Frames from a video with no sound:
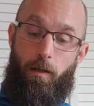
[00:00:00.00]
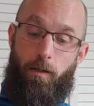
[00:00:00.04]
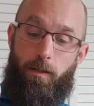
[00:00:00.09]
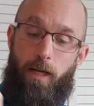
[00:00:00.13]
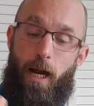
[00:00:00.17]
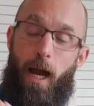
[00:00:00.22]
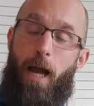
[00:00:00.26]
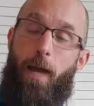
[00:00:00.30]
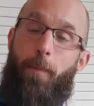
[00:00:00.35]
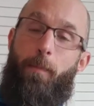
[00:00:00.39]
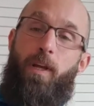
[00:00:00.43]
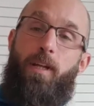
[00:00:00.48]

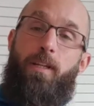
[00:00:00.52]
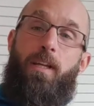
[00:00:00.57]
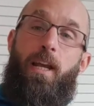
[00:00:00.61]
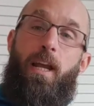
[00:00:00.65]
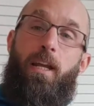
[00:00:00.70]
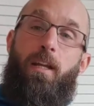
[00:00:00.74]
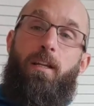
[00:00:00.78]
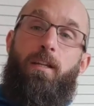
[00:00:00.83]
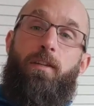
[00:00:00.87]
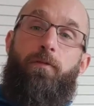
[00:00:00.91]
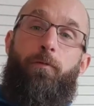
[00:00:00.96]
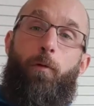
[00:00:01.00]
time it
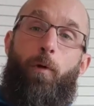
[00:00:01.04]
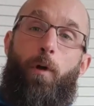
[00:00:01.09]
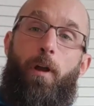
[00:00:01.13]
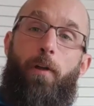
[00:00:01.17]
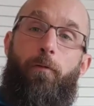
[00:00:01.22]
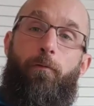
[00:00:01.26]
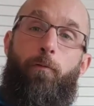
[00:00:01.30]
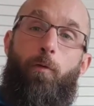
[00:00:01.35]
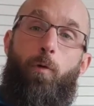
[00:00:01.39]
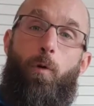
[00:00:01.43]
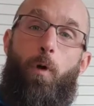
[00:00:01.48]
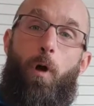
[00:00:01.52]
takes for a
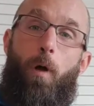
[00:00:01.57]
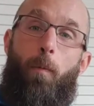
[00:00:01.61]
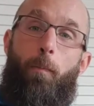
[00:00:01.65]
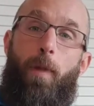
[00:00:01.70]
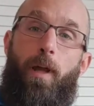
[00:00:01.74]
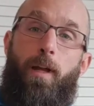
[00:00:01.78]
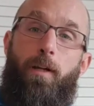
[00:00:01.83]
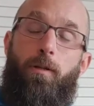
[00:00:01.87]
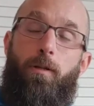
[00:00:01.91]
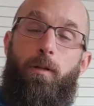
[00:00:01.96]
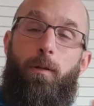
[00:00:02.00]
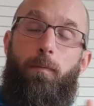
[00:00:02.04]
Foucault
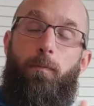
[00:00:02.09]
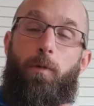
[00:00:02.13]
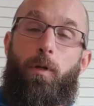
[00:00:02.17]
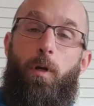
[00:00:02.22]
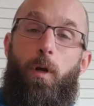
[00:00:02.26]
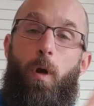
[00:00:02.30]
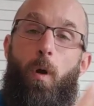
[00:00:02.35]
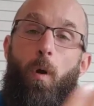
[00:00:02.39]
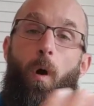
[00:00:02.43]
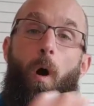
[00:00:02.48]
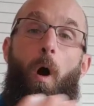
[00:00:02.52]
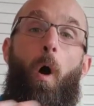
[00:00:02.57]
pendulum to
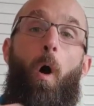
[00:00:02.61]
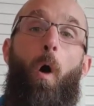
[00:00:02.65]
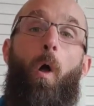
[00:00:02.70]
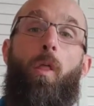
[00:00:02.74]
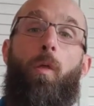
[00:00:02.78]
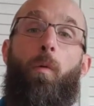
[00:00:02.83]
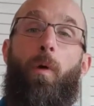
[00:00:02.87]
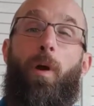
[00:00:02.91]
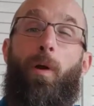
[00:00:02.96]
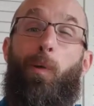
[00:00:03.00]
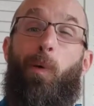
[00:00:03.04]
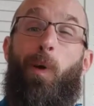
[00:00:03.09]
go all
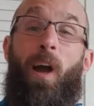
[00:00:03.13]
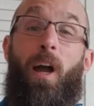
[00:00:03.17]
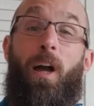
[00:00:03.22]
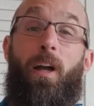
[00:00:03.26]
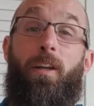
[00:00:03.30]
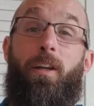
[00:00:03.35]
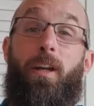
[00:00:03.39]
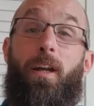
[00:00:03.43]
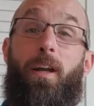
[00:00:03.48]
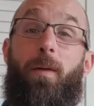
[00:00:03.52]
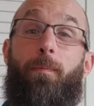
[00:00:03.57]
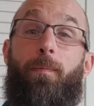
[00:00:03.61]
the way
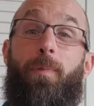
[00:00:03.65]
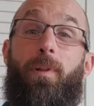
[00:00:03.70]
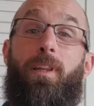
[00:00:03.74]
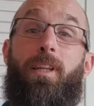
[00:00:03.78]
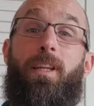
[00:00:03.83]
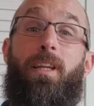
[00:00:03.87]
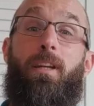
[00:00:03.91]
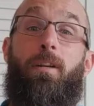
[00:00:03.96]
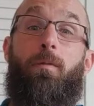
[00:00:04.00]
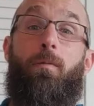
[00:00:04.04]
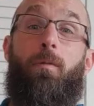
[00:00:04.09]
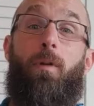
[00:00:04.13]
around a
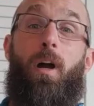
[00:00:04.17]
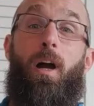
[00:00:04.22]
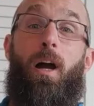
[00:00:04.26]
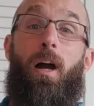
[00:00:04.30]
complete